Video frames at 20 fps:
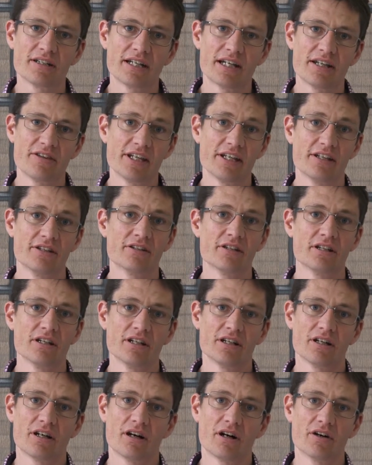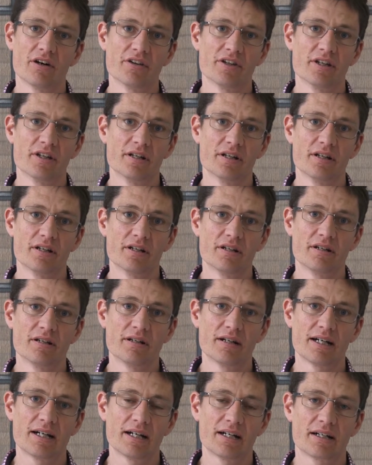And then on the
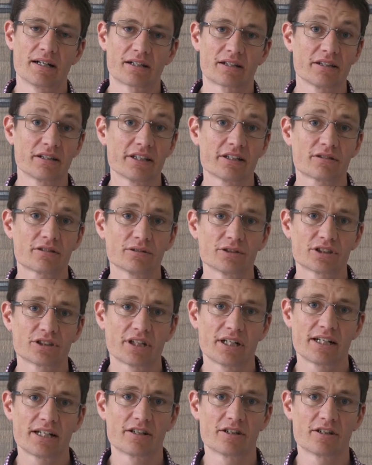clinical side